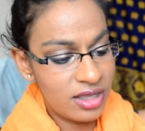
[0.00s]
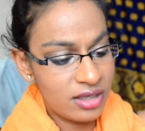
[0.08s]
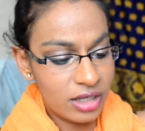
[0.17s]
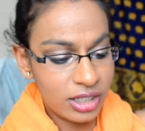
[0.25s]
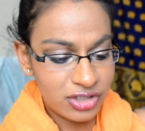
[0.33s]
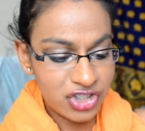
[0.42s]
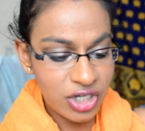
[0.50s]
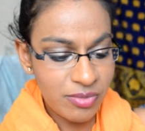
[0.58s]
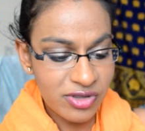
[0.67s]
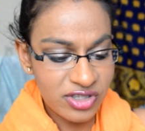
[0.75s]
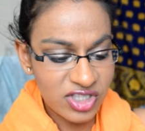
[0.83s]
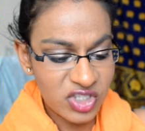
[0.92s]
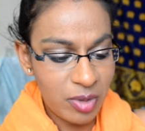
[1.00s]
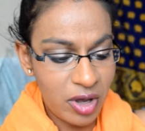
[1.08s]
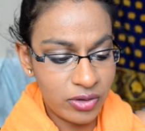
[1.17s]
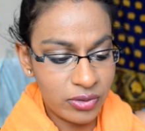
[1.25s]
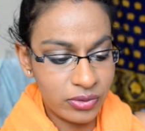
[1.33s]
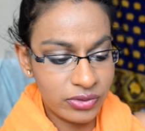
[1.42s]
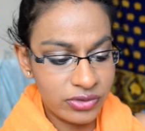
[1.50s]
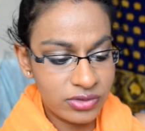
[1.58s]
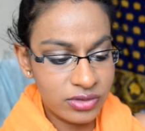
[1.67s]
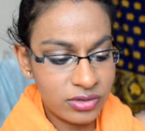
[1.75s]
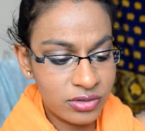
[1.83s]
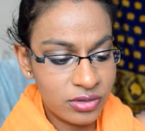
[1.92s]
like shimmers and
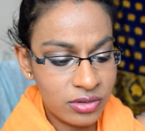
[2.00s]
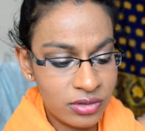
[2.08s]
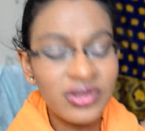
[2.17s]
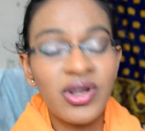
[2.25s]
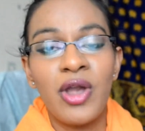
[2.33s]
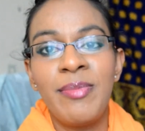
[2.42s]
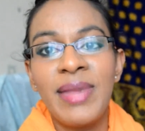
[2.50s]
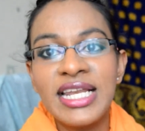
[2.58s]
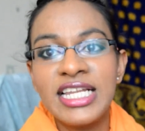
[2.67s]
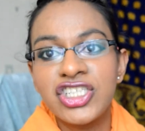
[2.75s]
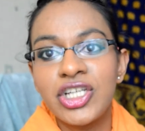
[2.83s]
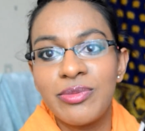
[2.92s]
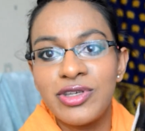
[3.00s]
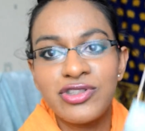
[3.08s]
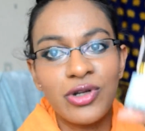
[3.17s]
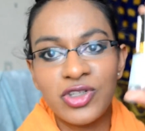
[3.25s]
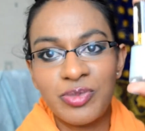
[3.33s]
sparkles. No, mainly shimmers, not